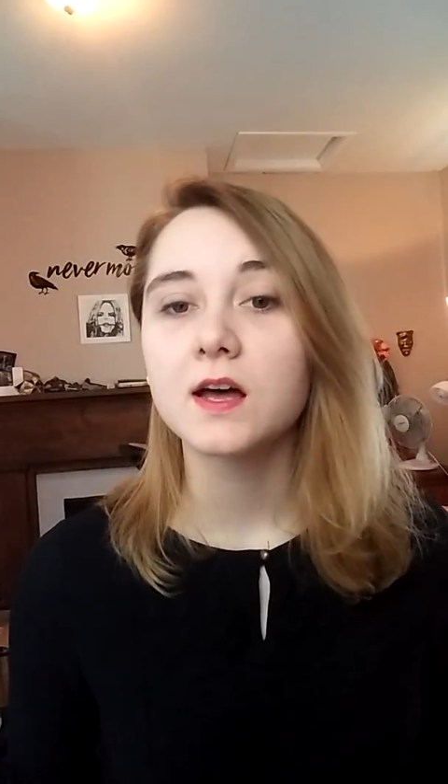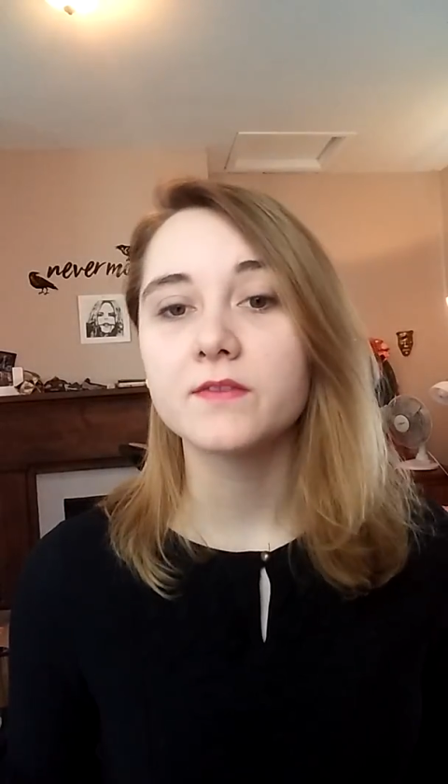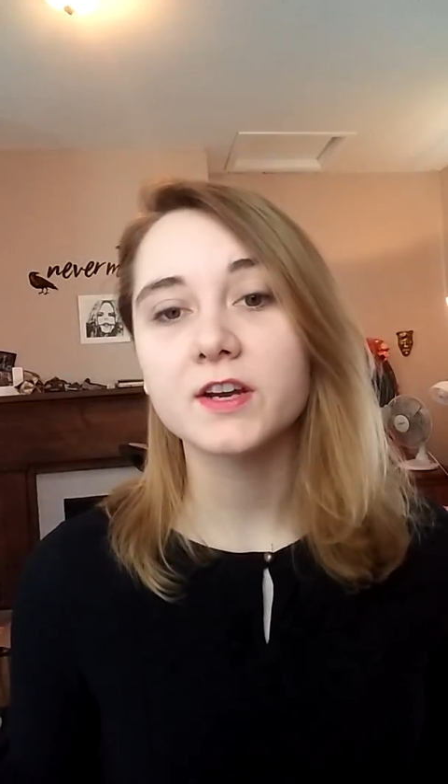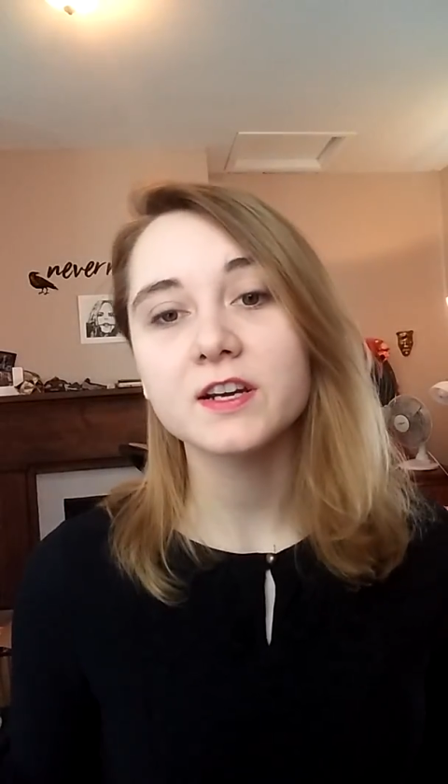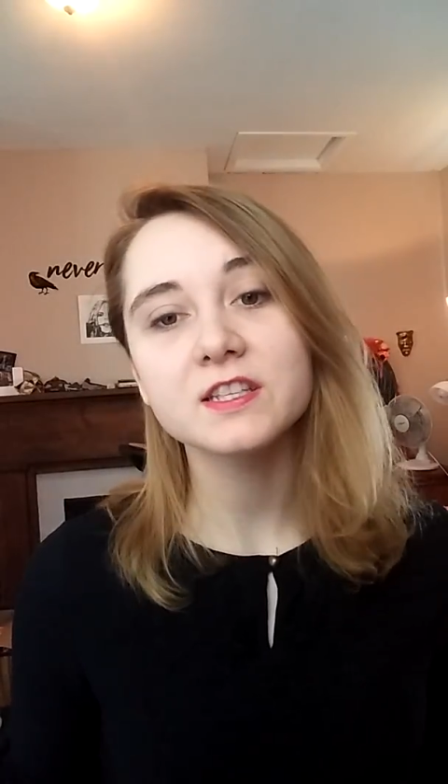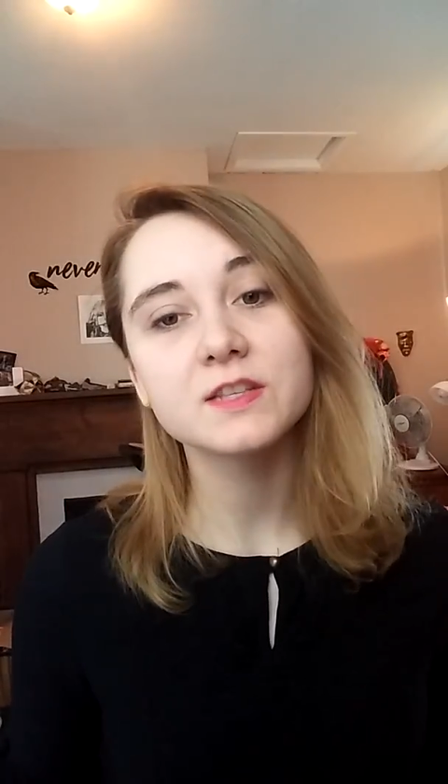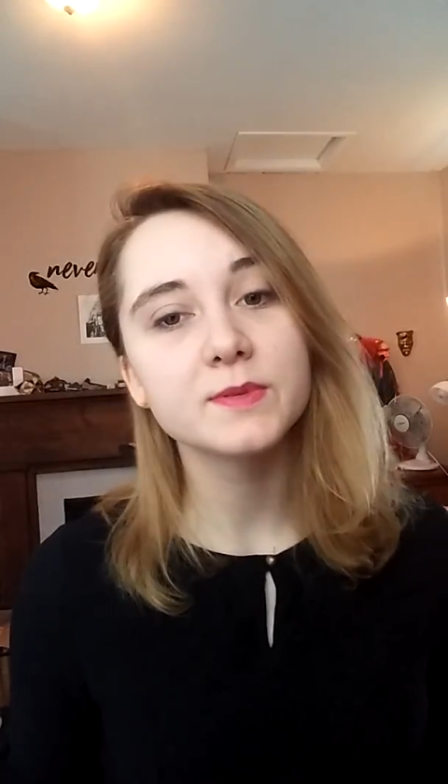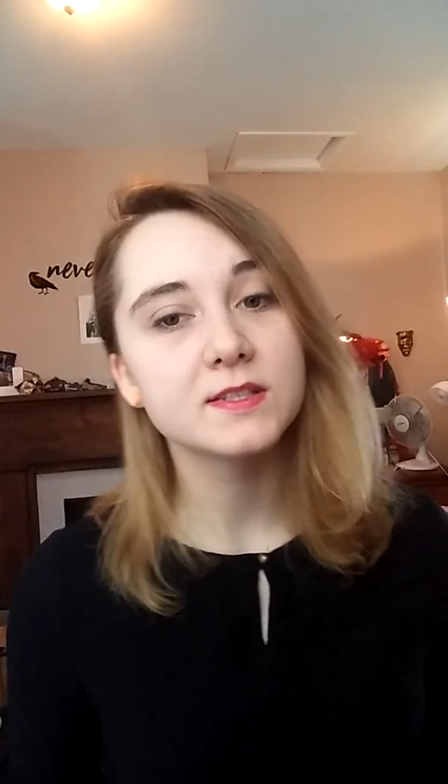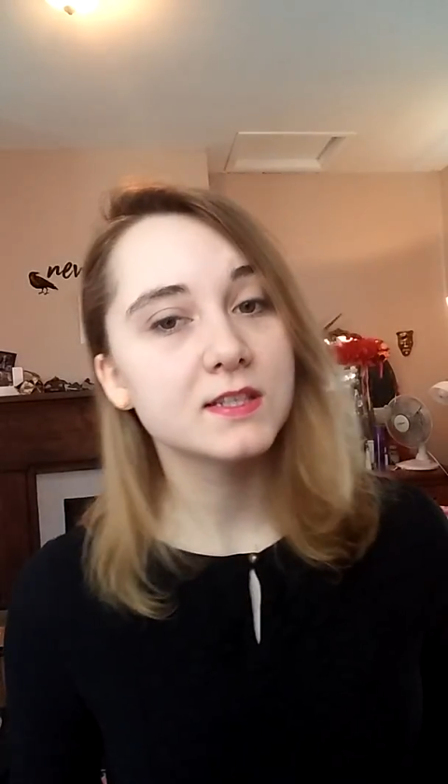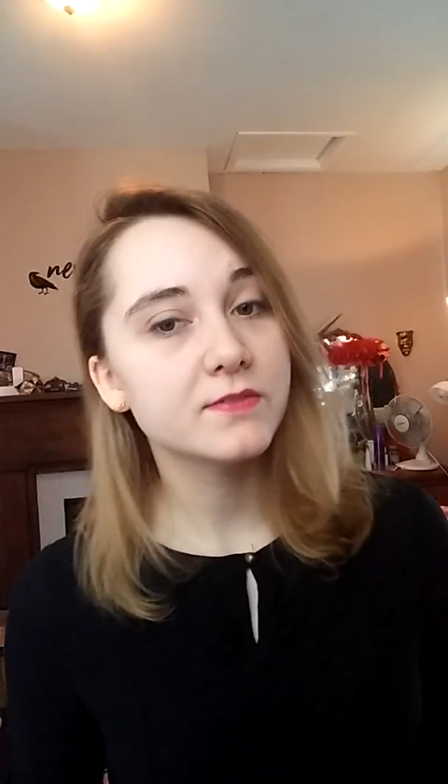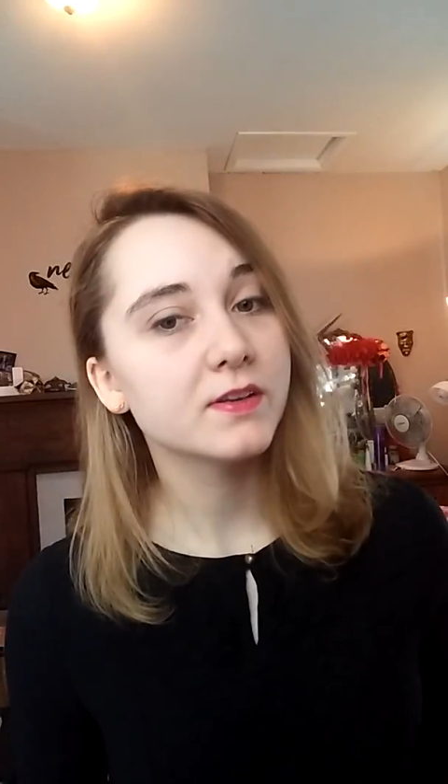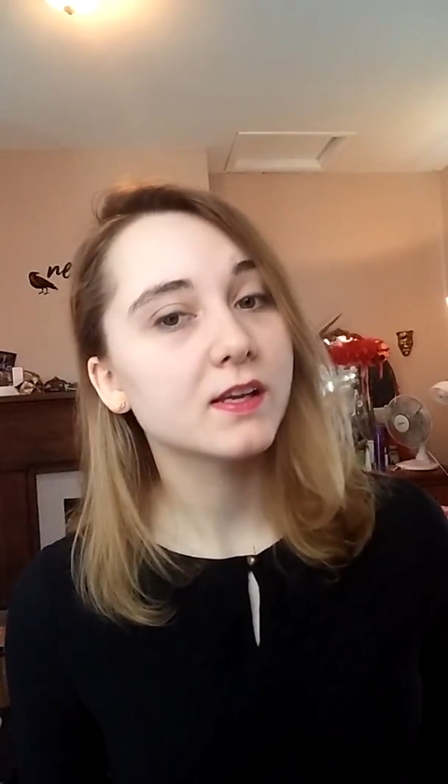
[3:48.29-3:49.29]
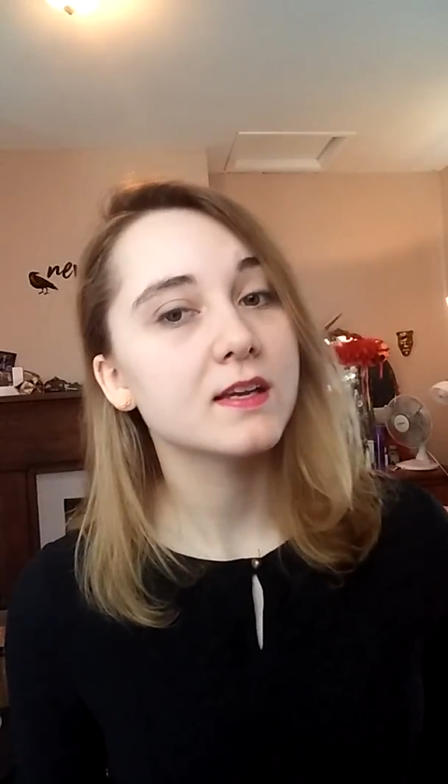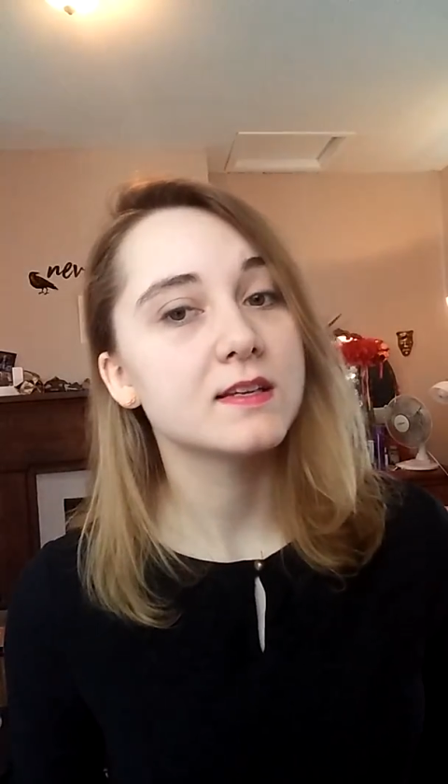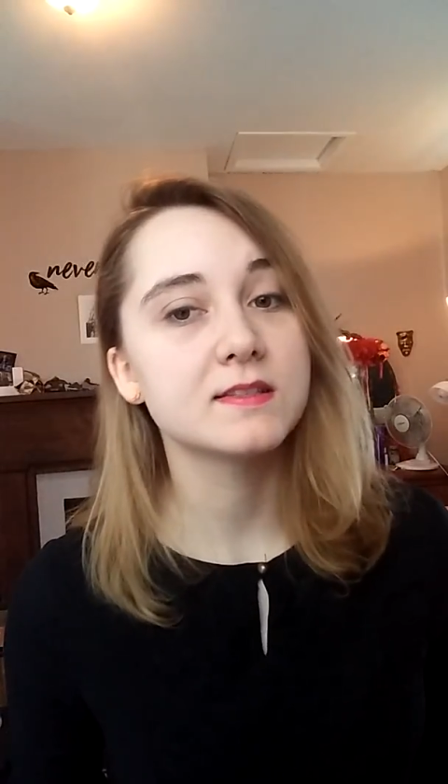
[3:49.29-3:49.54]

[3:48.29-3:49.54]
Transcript: A very specific